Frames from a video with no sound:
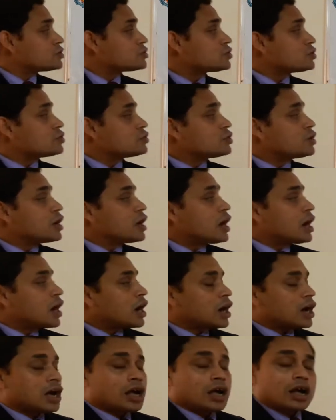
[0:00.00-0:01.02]
So
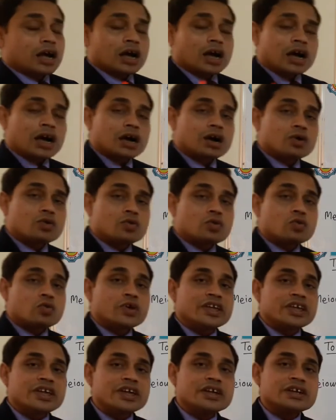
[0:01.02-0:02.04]
how
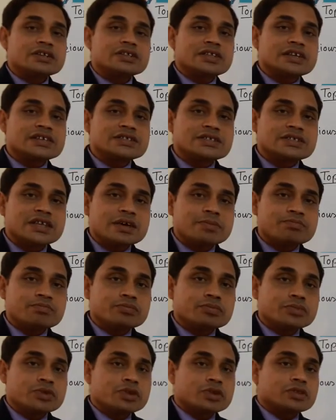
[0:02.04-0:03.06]
we get this shape?
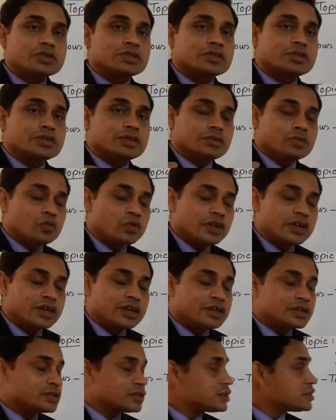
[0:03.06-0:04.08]
We
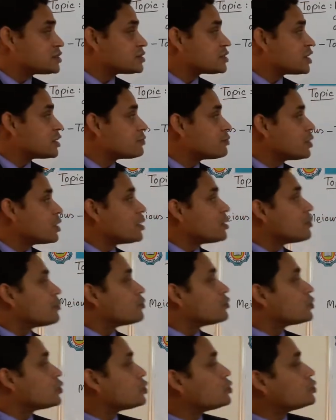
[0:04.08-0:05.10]
get this shape
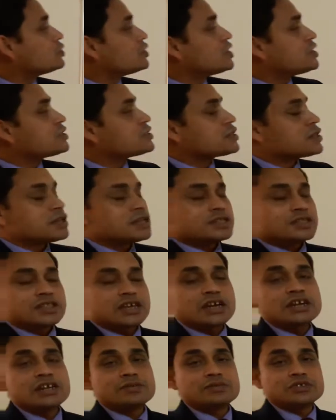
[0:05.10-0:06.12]
through this
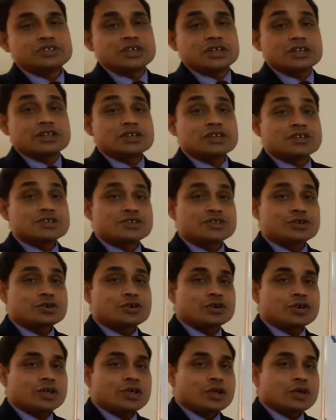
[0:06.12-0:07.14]
cell division.
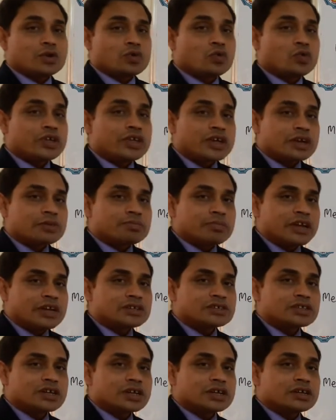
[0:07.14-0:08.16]
So we can
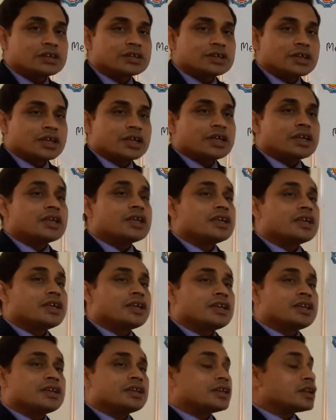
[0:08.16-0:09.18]
mention
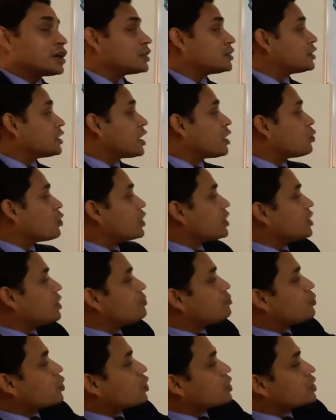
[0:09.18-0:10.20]
in our
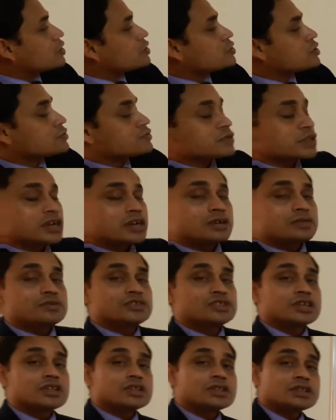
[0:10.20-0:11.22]
importance of cell
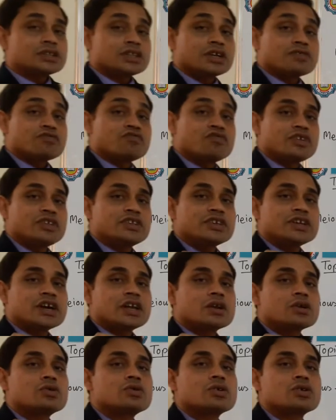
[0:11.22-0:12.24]
division the
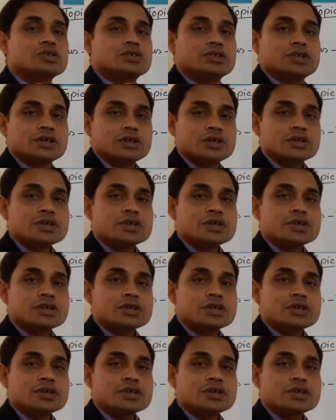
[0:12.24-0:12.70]
physical growth.